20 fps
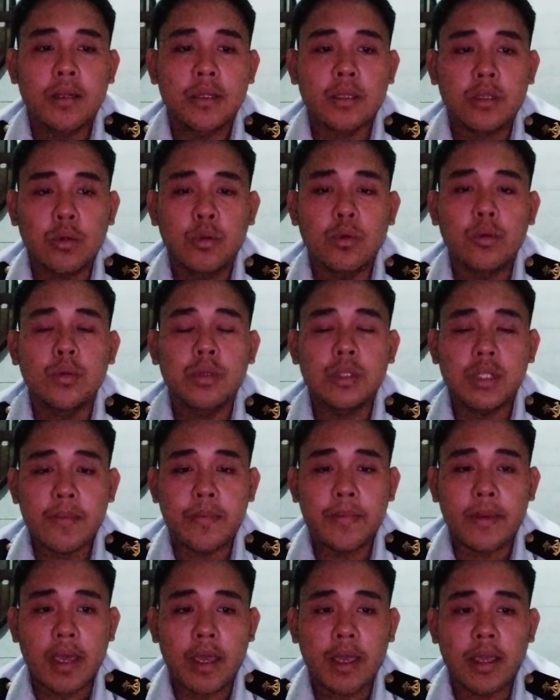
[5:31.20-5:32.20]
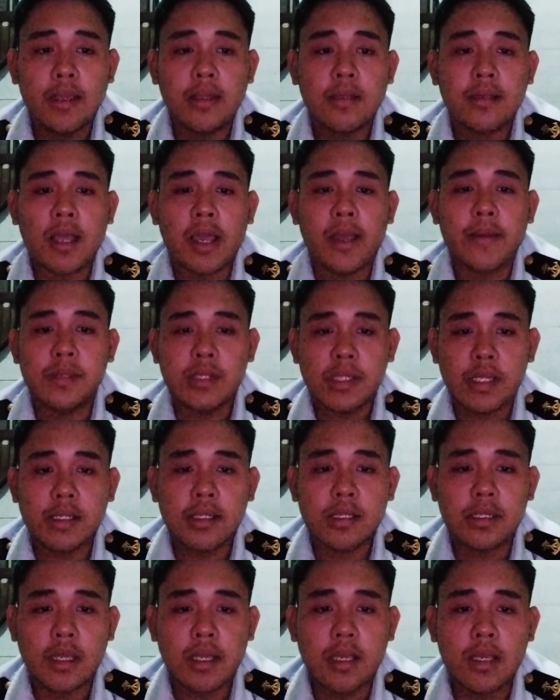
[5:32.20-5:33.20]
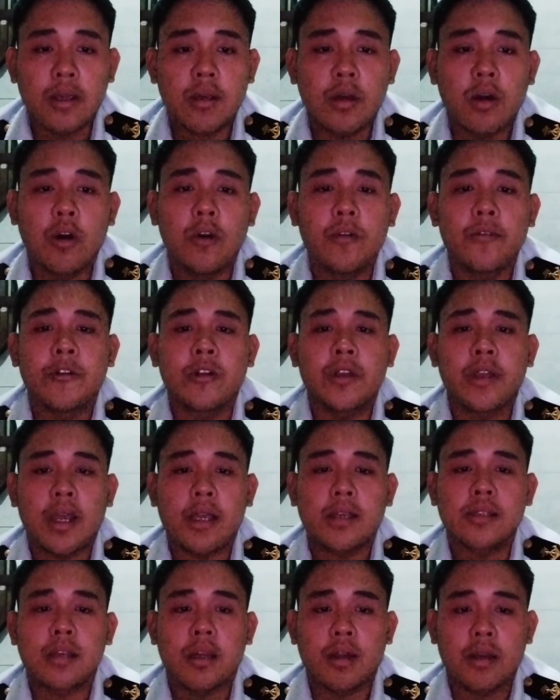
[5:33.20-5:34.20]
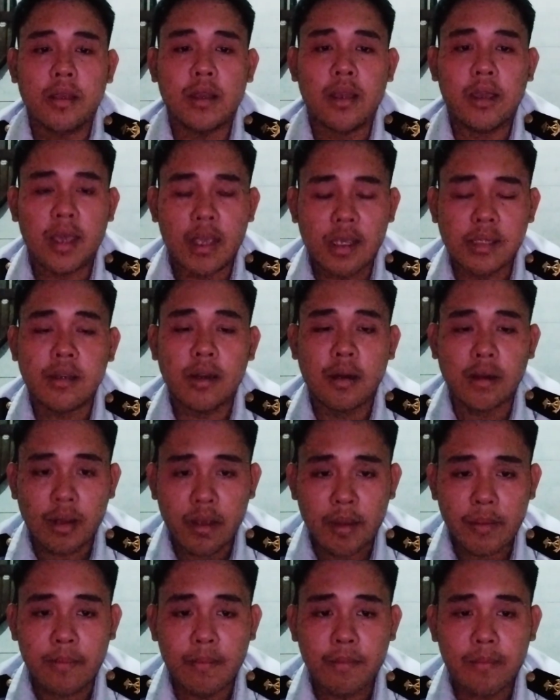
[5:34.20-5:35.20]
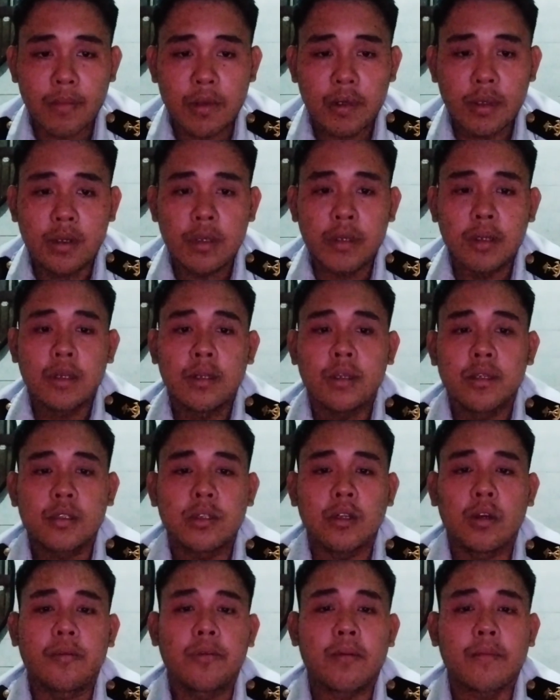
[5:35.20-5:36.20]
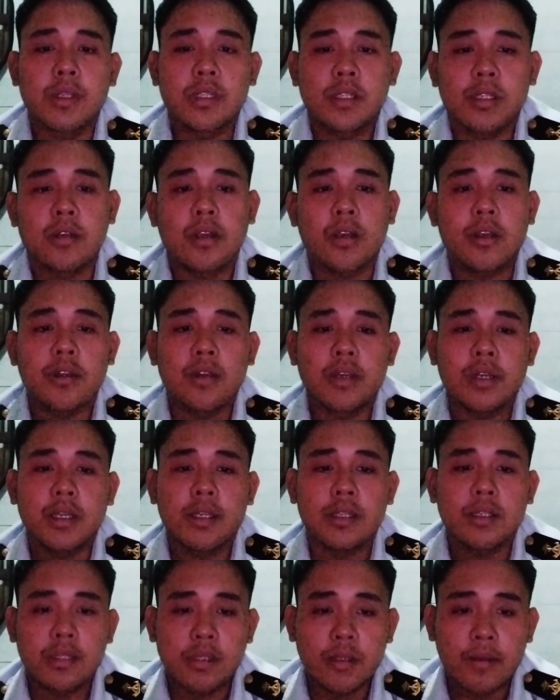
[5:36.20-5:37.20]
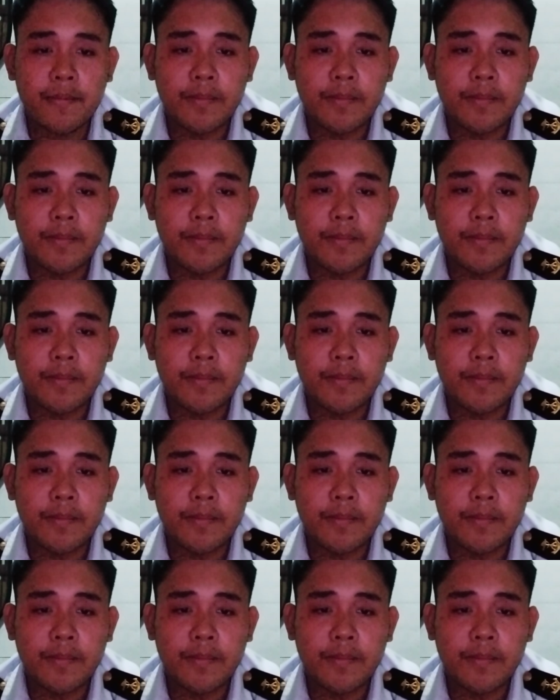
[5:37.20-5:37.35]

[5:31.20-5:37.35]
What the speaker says: to CPA times 60 over SRM. So from the scenario is